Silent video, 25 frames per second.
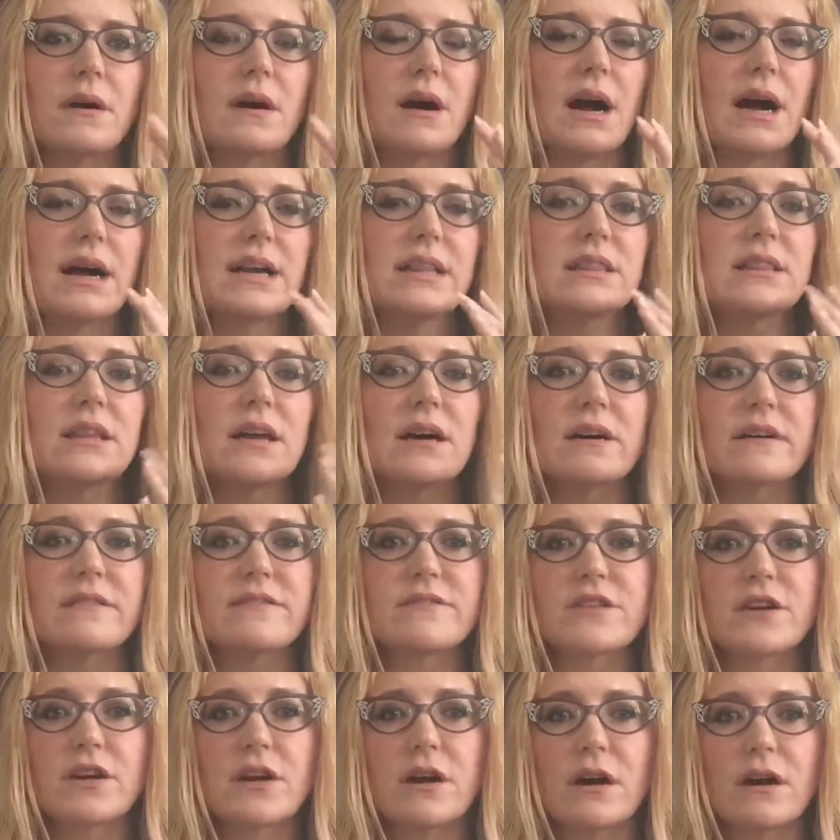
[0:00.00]
I love
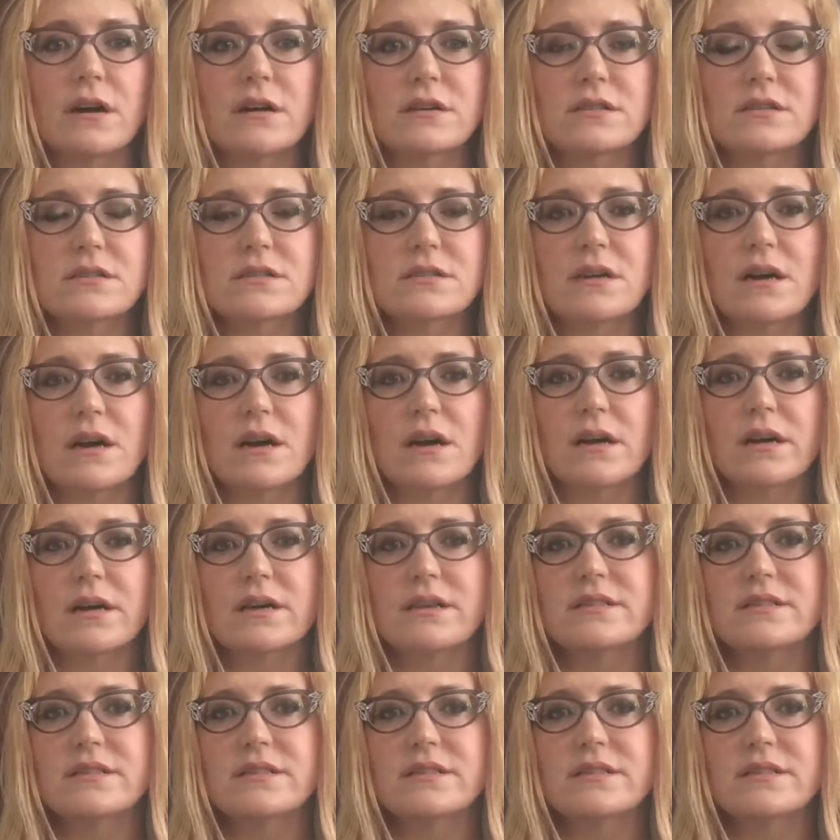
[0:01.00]
the cardstock.